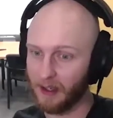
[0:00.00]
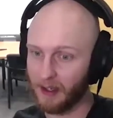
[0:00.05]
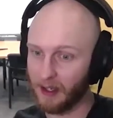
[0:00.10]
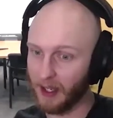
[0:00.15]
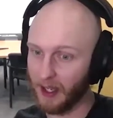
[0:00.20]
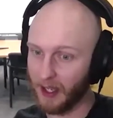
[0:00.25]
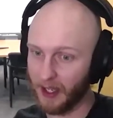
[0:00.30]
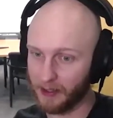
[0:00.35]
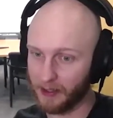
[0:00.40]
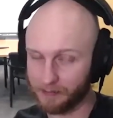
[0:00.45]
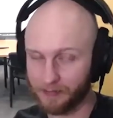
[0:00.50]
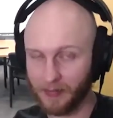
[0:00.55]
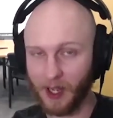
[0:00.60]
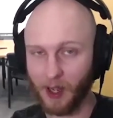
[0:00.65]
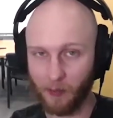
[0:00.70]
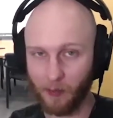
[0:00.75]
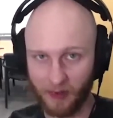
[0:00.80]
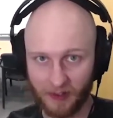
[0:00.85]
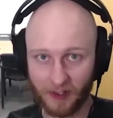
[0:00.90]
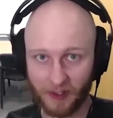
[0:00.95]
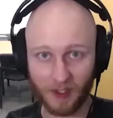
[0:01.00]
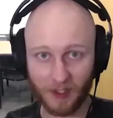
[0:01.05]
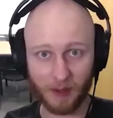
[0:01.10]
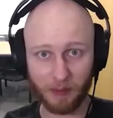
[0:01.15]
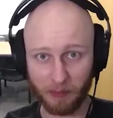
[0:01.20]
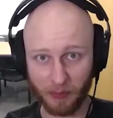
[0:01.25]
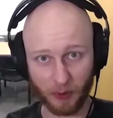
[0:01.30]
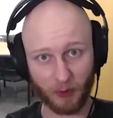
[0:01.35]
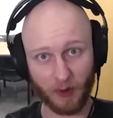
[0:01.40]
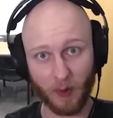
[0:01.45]
Obviously,
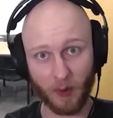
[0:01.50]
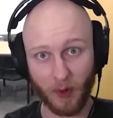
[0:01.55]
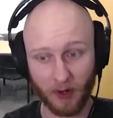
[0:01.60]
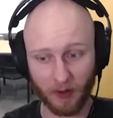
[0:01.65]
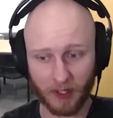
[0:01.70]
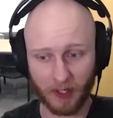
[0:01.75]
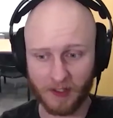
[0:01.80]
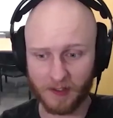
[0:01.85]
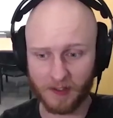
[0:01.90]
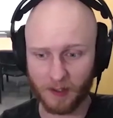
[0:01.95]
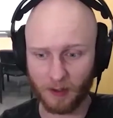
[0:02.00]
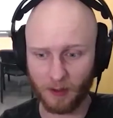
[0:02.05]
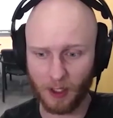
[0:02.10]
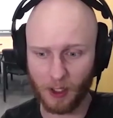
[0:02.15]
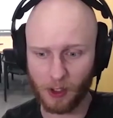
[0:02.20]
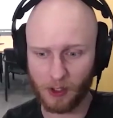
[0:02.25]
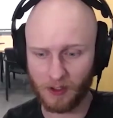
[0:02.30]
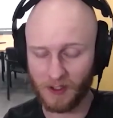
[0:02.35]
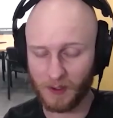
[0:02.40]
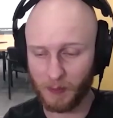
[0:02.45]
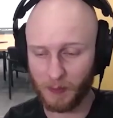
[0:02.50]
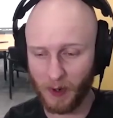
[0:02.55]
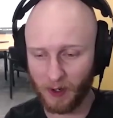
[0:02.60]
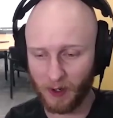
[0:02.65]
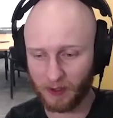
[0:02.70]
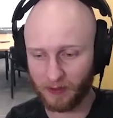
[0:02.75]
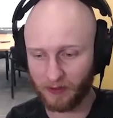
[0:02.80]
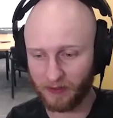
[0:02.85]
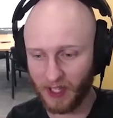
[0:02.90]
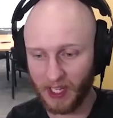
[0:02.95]
three-way reconciliation is
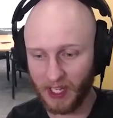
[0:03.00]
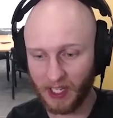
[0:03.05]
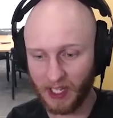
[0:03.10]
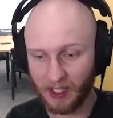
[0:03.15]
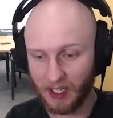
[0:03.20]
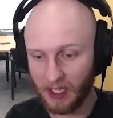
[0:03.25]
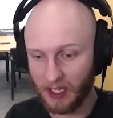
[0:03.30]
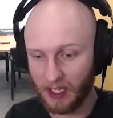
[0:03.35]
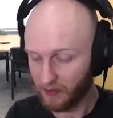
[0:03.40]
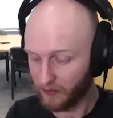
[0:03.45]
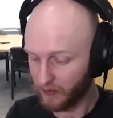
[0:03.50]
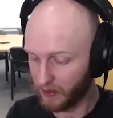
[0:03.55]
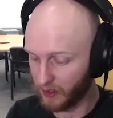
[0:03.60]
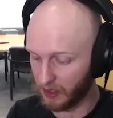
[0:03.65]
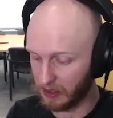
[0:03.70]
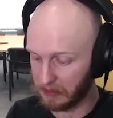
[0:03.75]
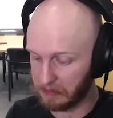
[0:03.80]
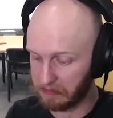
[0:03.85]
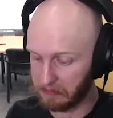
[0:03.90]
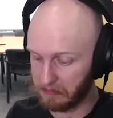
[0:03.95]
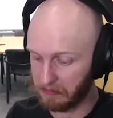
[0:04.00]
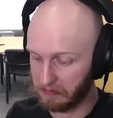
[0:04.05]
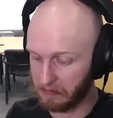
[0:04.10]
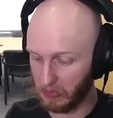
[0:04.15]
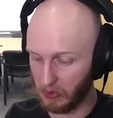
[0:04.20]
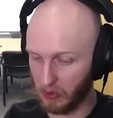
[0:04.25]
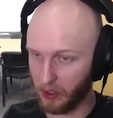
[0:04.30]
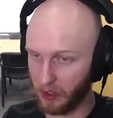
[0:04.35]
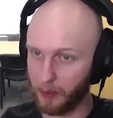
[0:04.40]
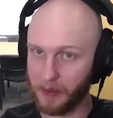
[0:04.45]
part of that. Then,
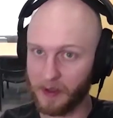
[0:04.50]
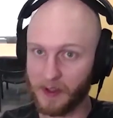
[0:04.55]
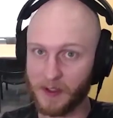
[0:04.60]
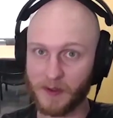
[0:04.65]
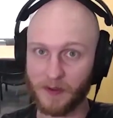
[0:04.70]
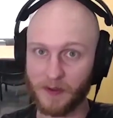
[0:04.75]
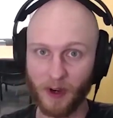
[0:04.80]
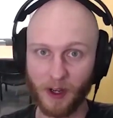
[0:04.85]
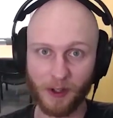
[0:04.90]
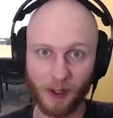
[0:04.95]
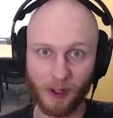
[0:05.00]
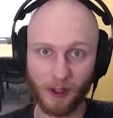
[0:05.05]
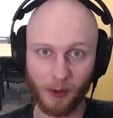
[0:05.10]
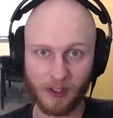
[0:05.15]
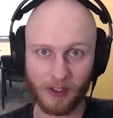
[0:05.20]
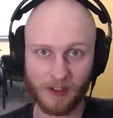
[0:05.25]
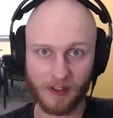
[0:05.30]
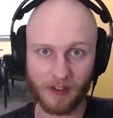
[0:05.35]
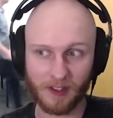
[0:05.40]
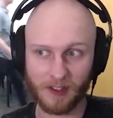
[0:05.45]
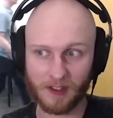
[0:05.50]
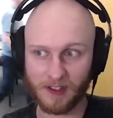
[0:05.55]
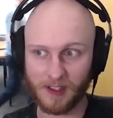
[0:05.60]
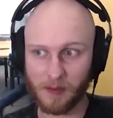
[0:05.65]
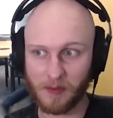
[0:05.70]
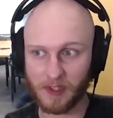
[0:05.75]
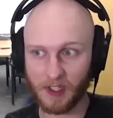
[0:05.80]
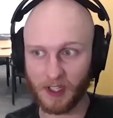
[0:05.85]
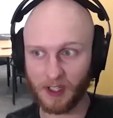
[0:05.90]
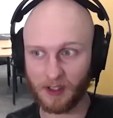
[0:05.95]
I mean, there's very little work that
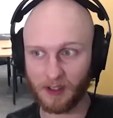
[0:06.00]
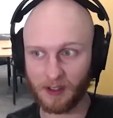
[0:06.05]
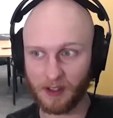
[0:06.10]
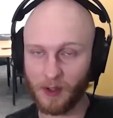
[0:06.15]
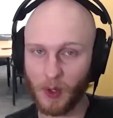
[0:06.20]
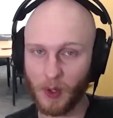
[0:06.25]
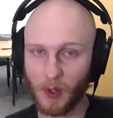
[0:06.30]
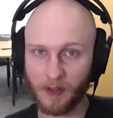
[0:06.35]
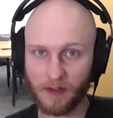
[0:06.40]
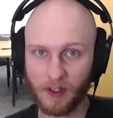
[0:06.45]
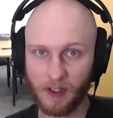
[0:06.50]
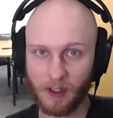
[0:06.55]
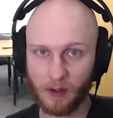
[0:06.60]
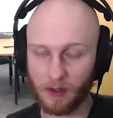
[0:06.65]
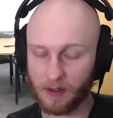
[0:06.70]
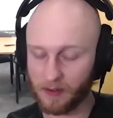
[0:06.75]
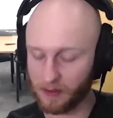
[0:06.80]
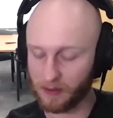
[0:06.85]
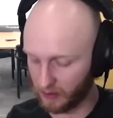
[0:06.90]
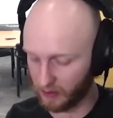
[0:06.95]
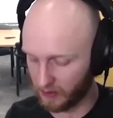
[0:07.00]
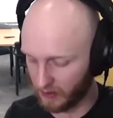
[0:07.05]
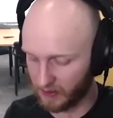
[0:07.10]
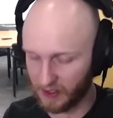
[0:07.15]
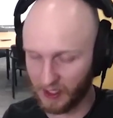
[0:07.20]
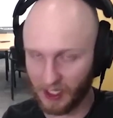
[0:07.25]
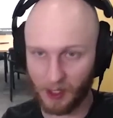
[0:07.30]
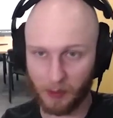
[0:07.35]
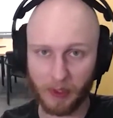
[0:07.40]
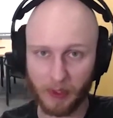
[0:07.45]
seems like you have to do. It's just the
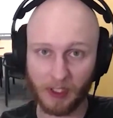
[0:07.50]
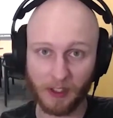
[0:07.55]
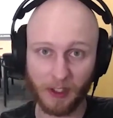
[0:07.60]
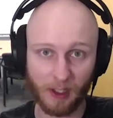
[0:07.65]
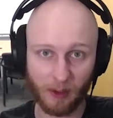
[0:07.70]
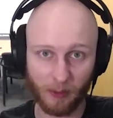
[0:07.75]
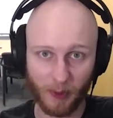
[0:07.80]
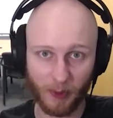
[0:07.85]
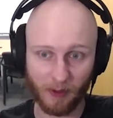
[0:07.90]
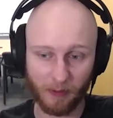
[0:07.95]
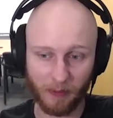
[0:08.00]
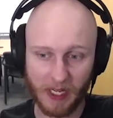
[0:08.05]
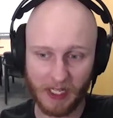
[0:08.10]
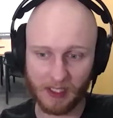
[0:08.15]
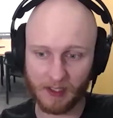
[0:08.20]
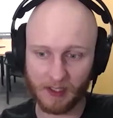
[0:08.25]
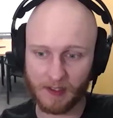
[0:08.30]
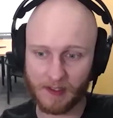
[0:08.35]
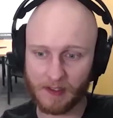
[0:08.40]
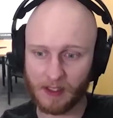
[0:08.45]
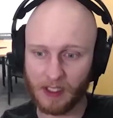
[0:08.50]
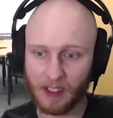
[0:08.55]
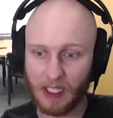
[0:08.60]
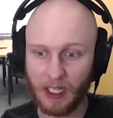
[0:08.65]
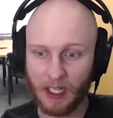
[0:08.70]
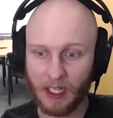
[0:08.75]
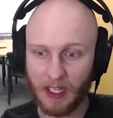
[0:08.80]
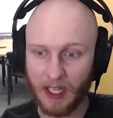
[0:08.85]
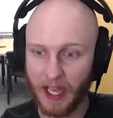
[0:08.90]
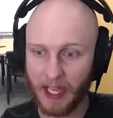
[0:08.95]
setup and a little bit of maintenance.
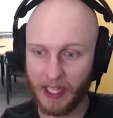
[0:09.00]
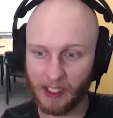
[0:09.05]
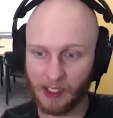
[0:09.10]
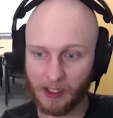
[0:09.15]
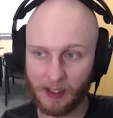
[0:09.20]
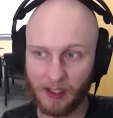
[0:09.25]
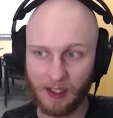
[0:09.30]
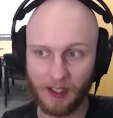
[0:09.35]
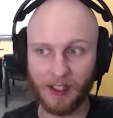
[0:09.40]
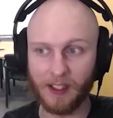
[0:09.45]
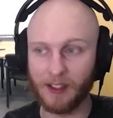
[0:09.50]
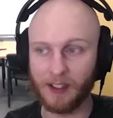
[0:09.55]
And